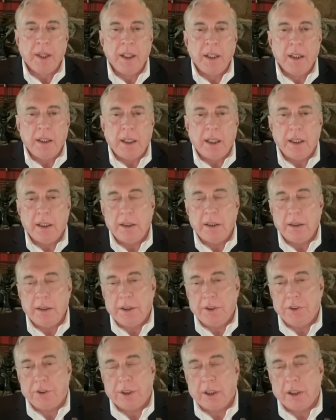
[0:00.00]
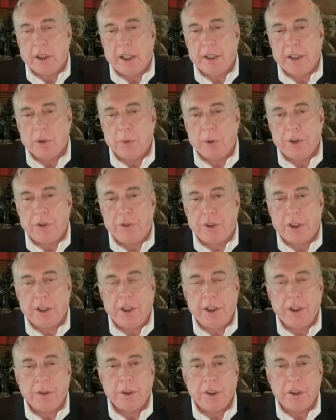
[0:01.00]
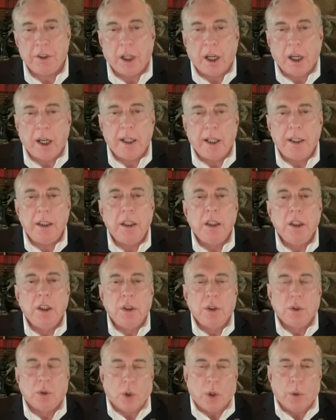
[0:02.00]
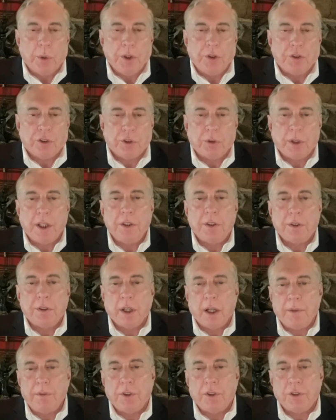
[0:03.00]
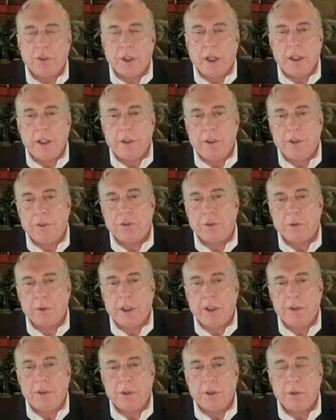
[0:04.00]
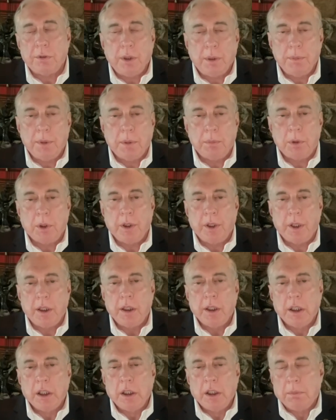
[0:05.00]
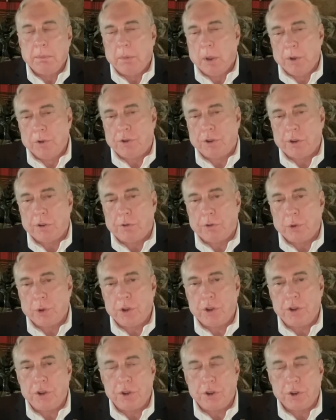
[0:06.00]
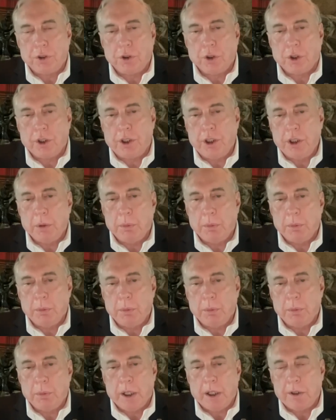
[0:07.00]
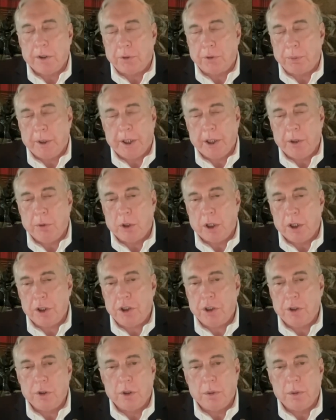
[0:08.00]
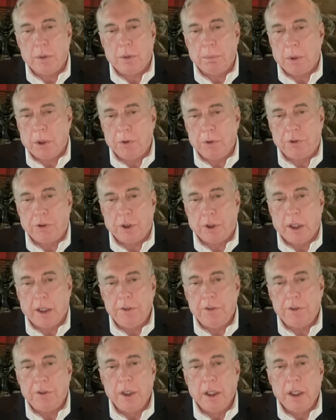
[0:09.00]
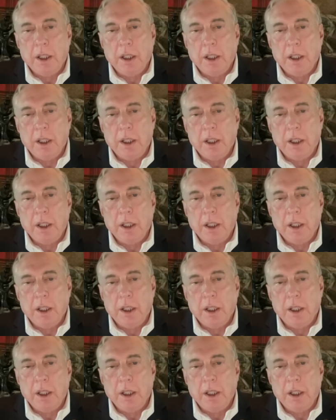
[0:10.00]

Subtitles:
And he said, either we sit here and die or we surrender. I've decided to surrender. And remember that most of the forces you're talking about are speaking Russian on both sides.